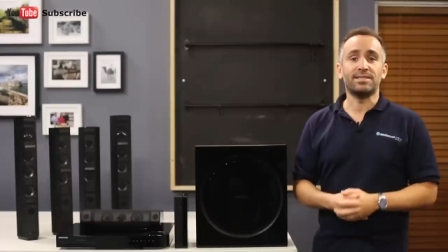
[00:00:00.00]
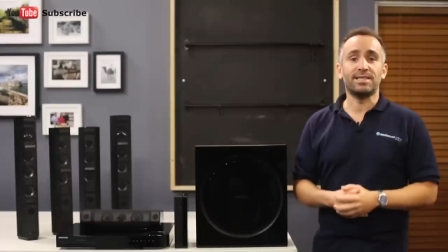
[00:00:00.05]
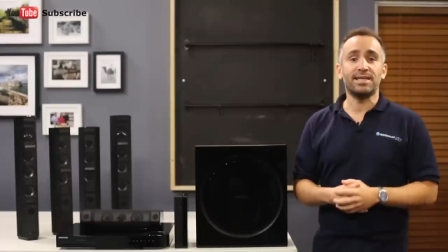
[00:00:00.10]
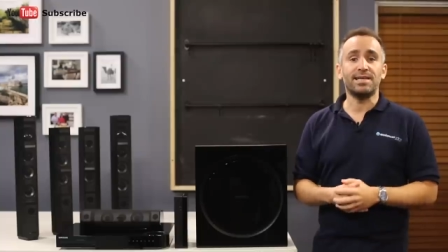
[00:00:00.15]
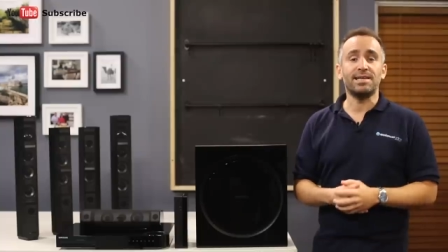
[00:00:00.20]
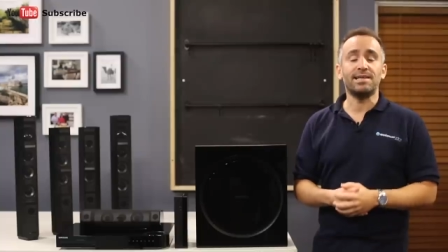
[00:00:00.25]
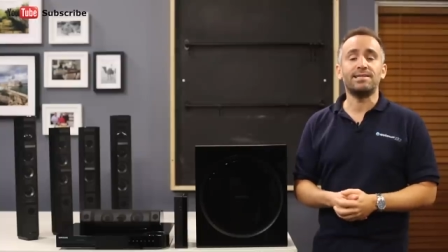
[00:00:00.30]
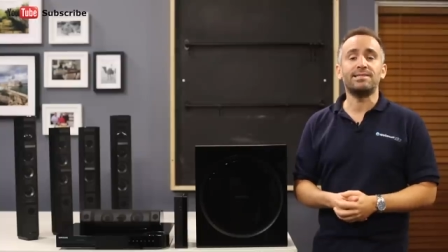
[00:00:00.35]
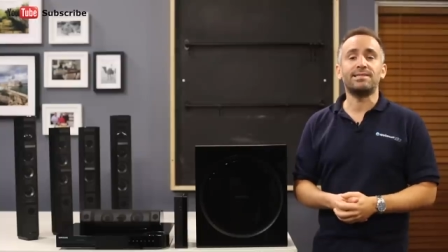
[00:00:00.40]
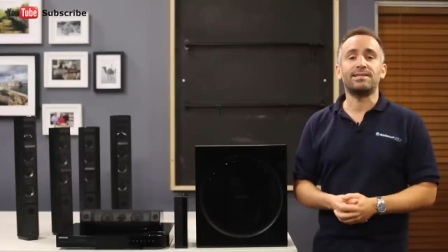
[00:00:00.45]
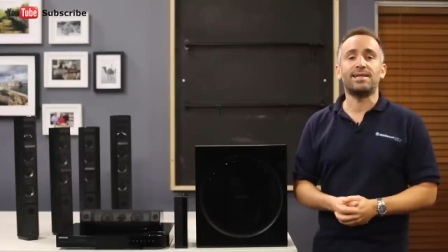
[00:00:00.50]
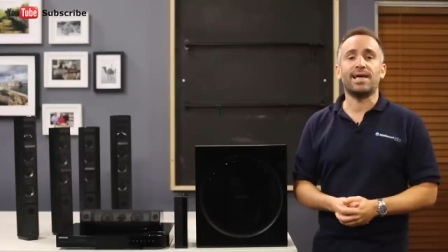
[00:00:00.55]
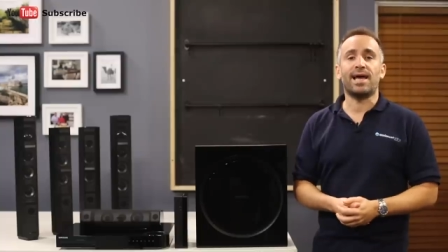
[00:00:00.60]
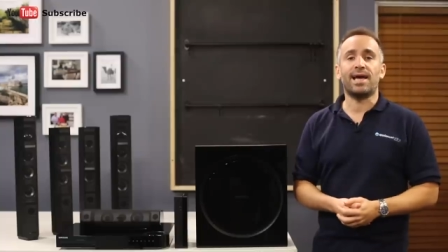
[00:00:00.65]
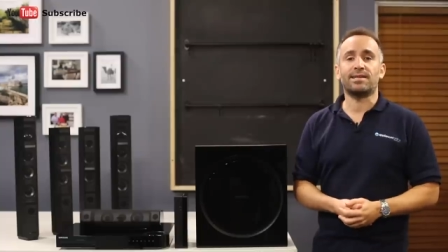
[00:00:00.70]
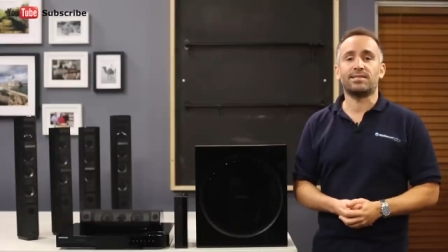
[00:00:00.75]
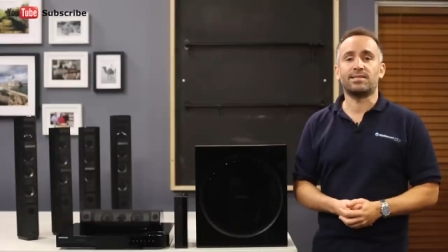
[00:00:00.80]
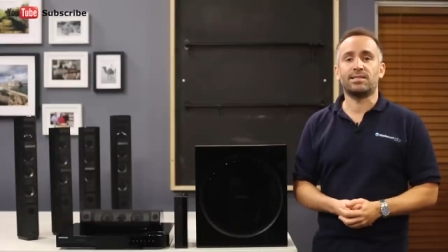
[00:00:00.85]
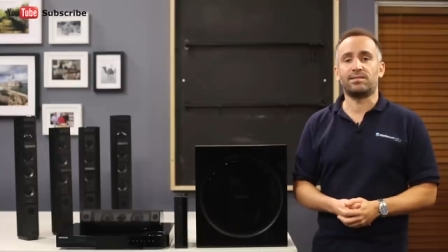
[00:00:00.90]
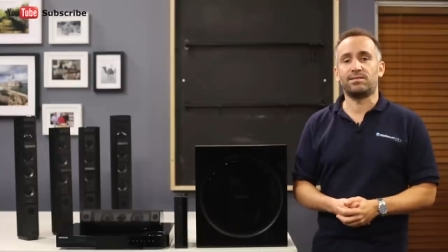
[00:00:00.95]
to easily
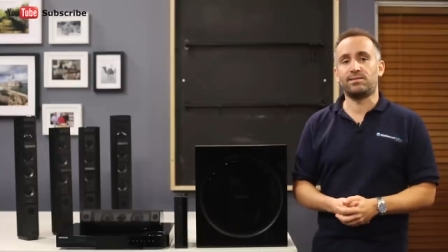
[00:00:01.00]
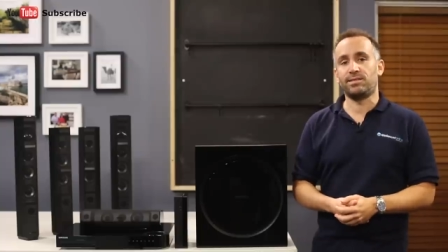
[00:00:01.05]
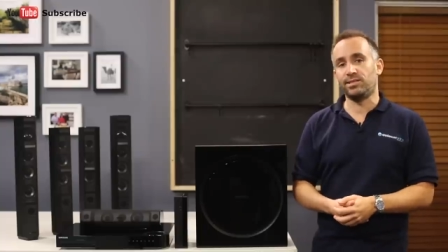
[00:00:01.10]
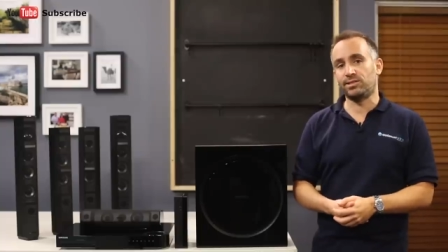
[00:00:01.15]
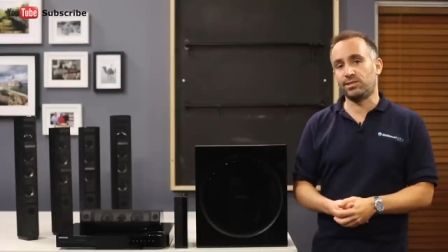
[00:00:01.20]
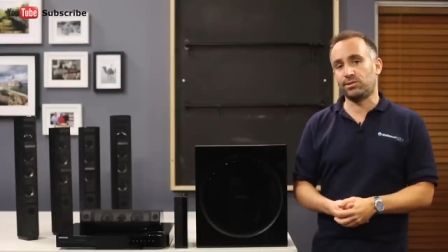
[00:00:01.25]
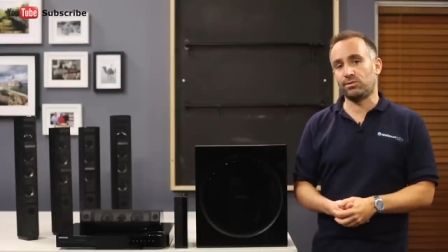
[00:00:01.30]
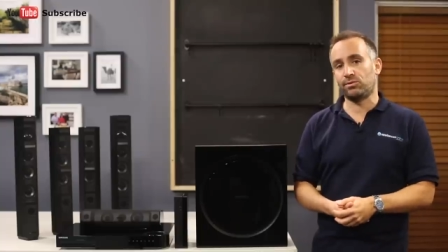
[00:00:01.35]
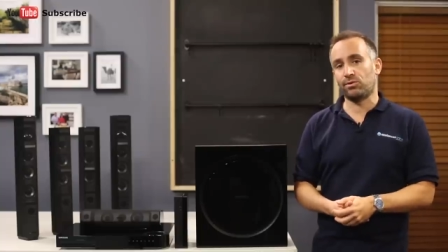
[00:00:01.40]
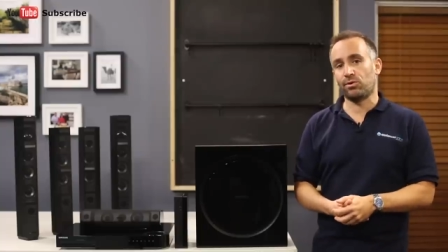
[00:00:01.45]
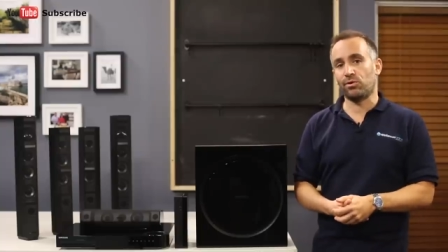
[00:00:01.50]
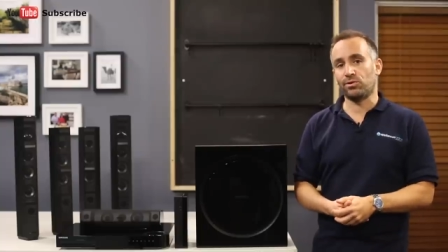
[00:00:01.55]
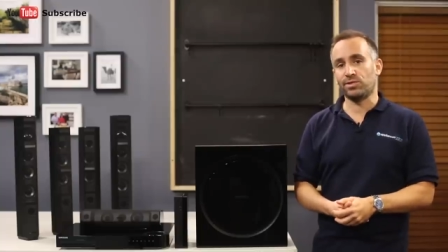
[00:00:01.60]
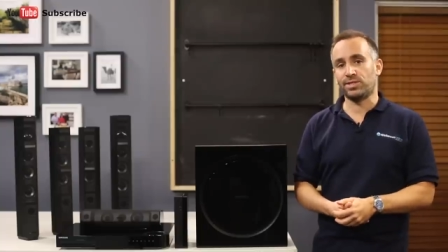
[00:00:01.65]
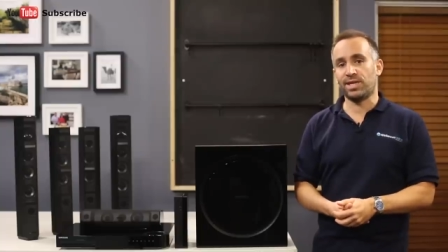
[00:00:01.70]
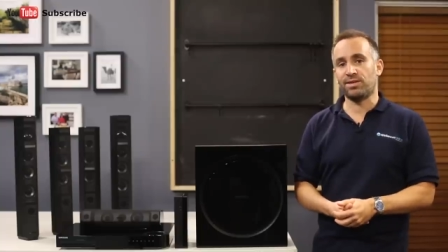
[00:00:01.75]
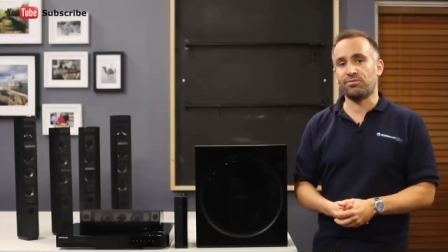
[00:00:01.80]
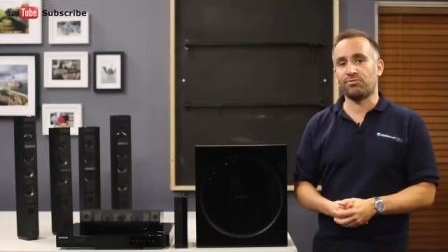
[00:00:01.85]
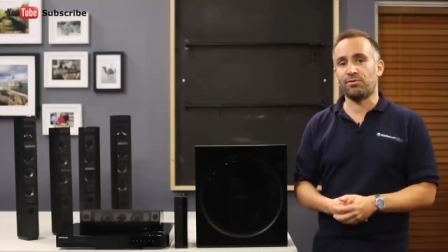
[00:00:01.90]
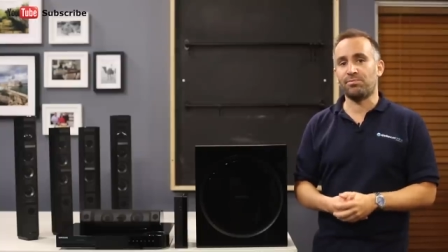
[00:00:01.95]
access digital
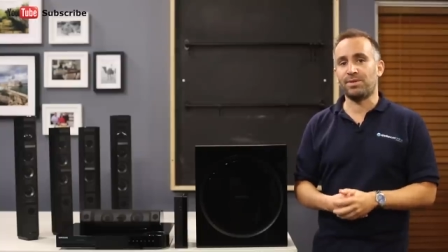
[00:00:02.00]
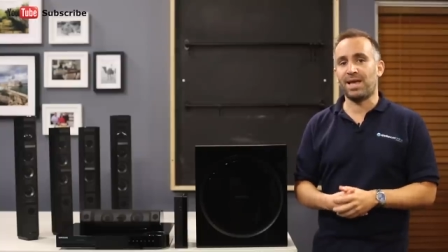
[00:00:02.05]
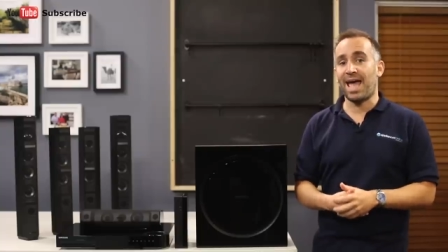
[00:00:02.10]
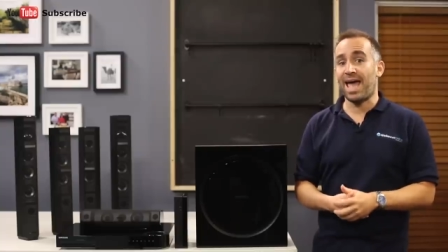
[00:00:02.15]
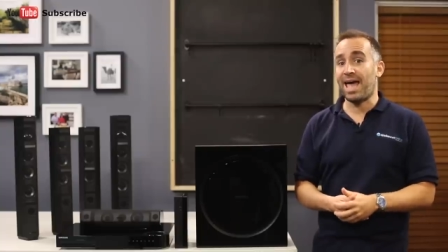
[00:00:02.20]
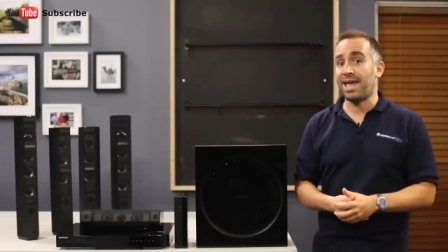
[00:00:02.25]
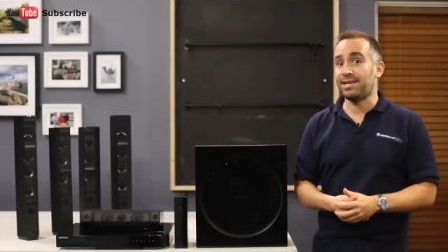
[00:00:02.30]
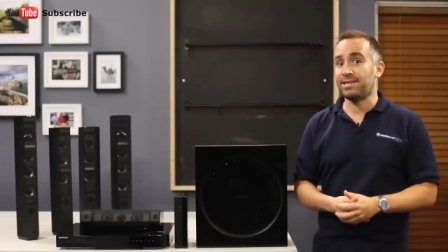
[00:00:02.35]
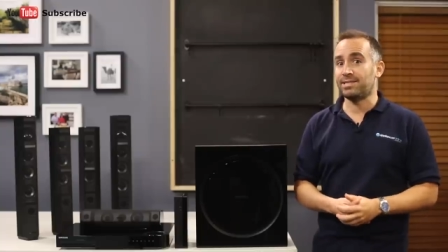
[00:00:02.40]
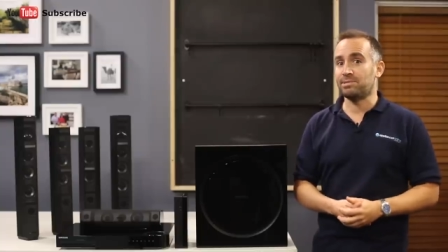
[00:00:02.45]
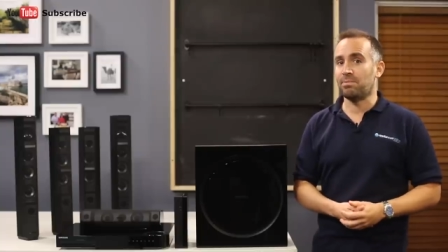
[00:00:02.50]
content from your handy